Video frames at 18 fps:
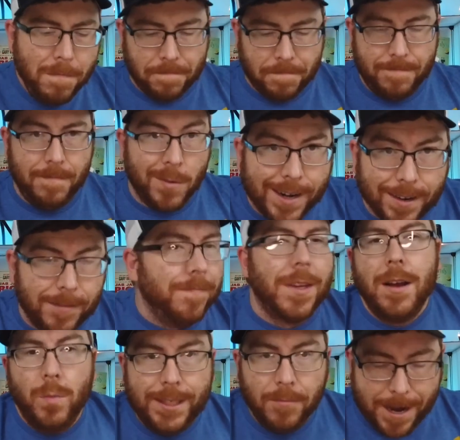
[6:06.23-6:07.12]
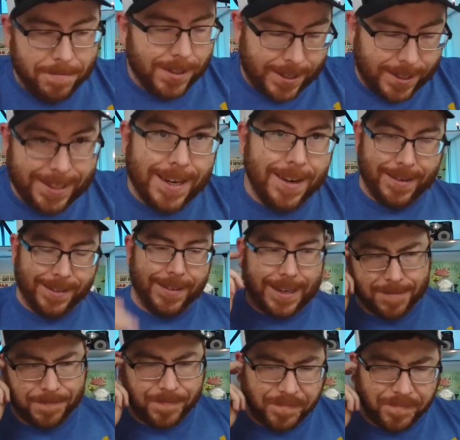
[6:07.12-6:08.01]
great flavor.
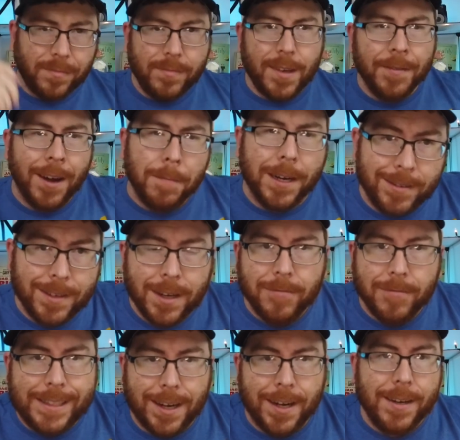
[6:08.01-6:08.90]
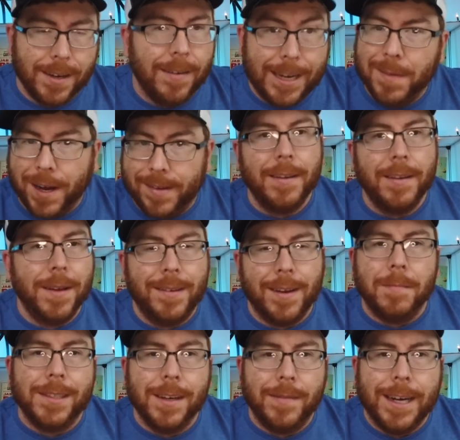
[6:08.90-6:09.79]
Really, it just reminds you
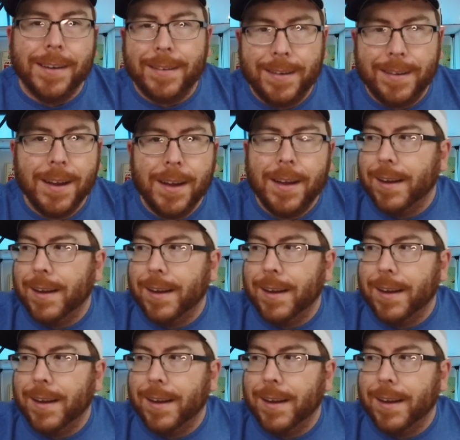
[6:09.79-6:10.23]
of home.